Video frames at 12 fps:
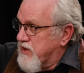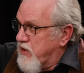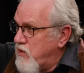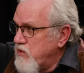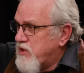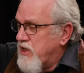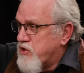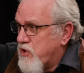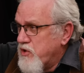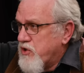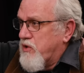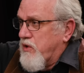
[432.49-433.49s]
those
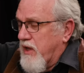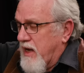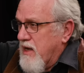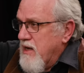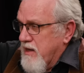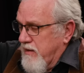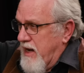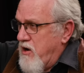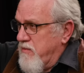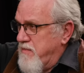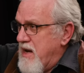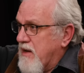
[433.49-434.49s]
liturgical
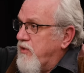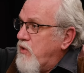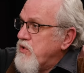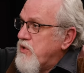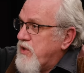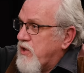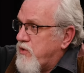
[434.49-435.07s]
Aramaic, those are the